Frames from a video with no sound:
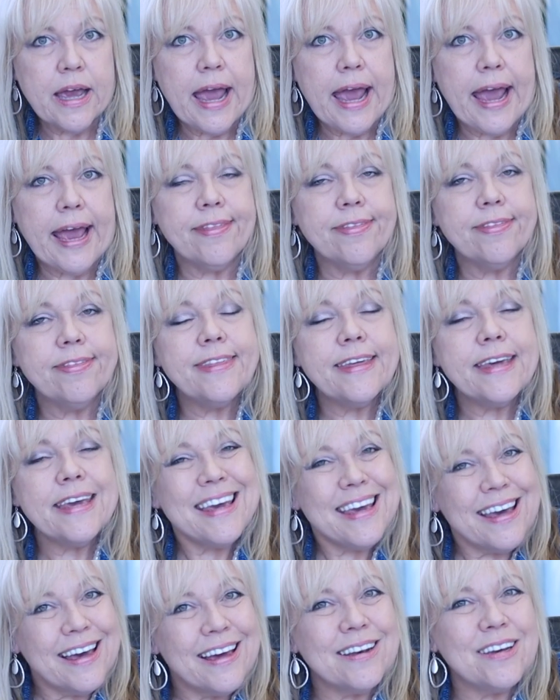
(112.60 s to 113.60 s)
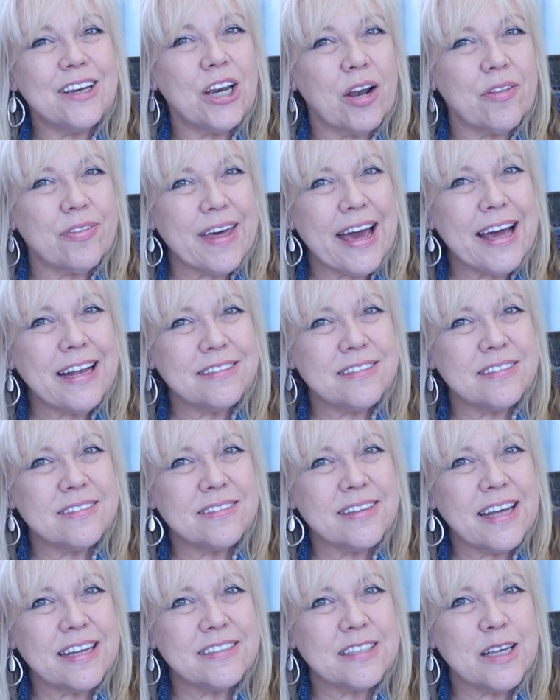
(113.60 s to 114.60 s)
And then, you know, that's
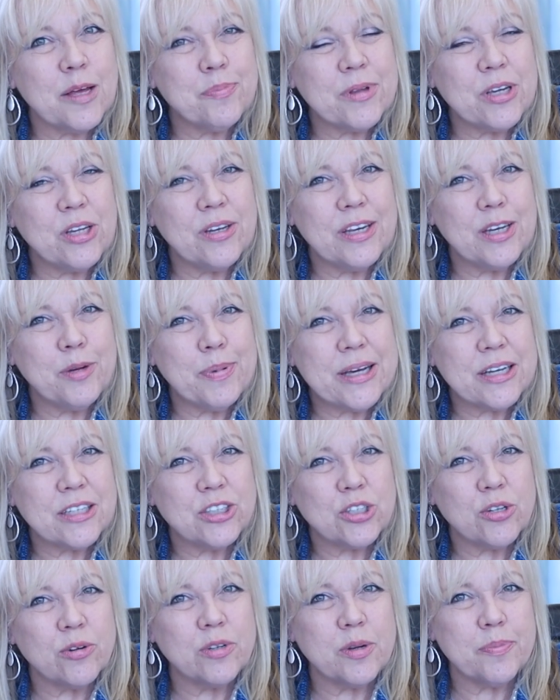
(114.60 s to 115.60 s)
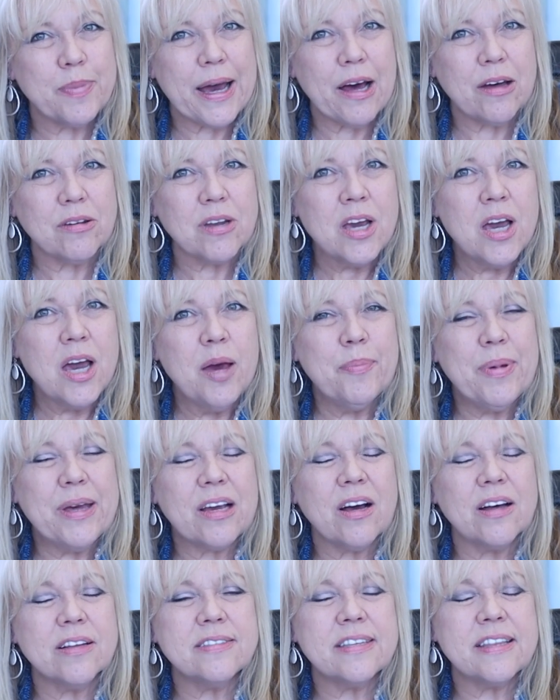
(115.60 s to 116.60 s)
something you need to be concerned about
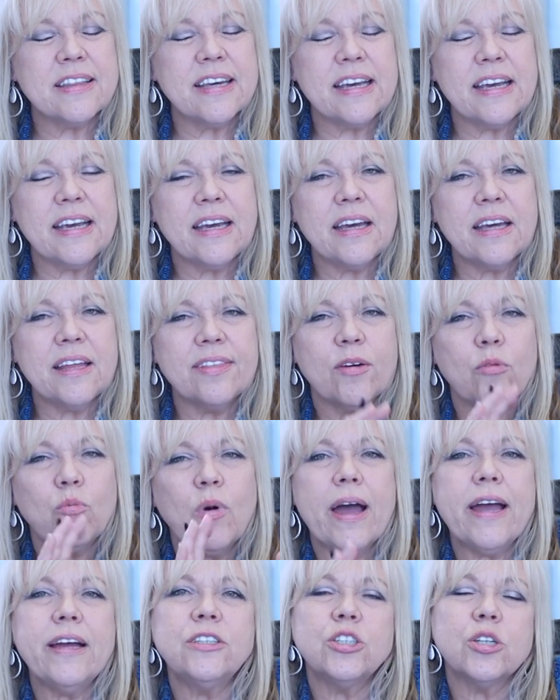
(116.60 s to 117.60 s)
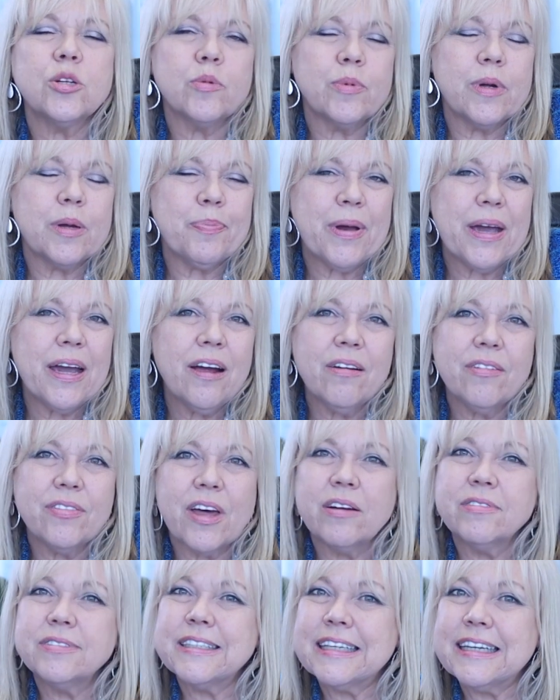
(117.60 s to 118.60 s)
because the way to repair
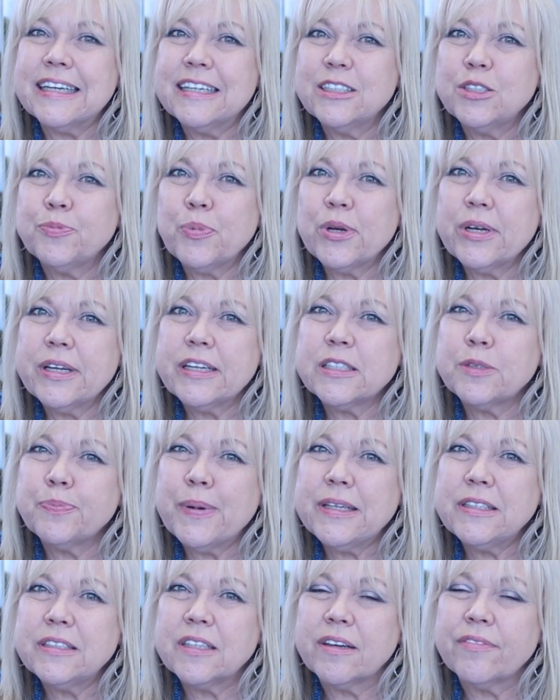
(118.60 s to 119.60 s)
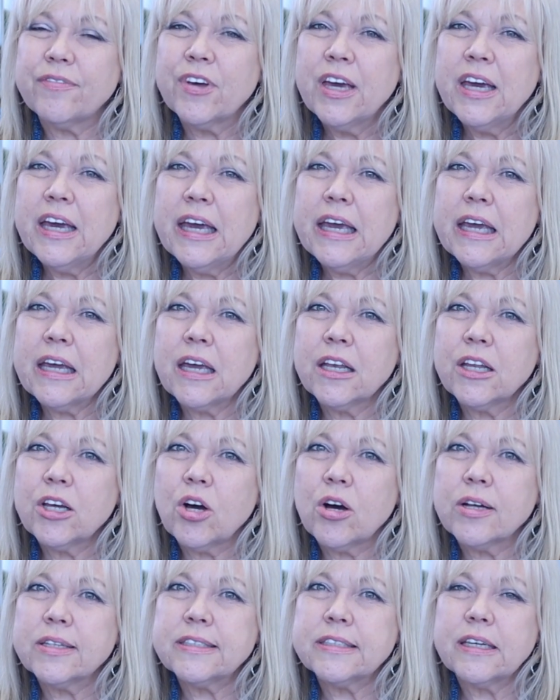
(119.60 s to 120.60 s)
those is pretty expensive. It can
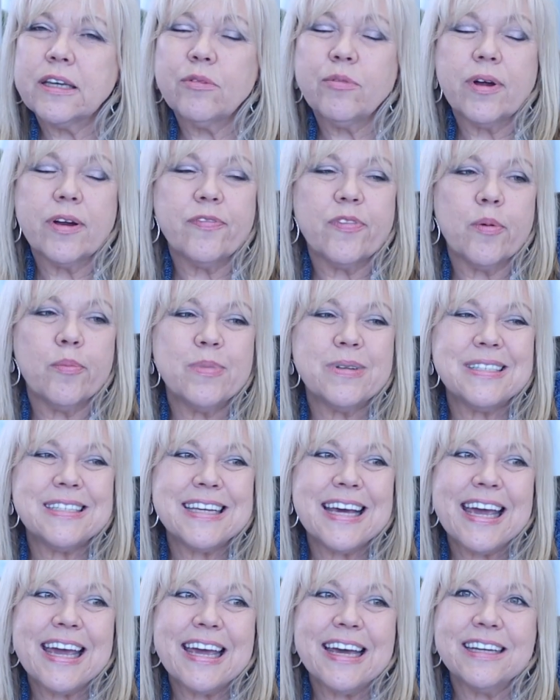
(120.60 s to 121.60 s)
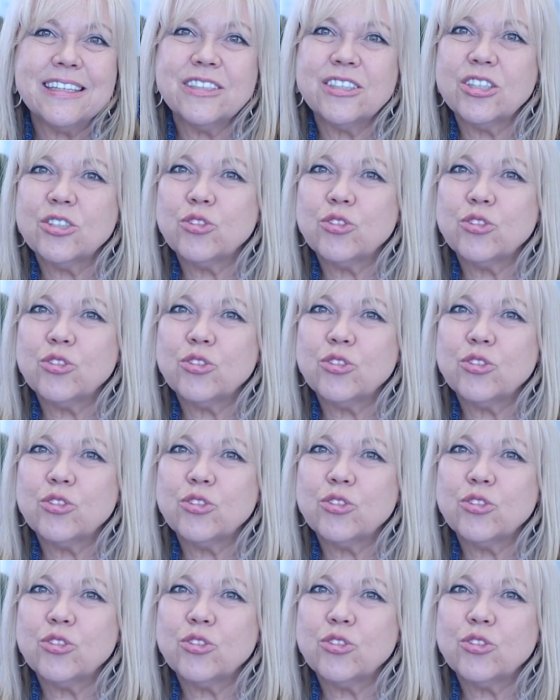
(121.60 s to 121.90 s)
cost anywhere from $10,000 to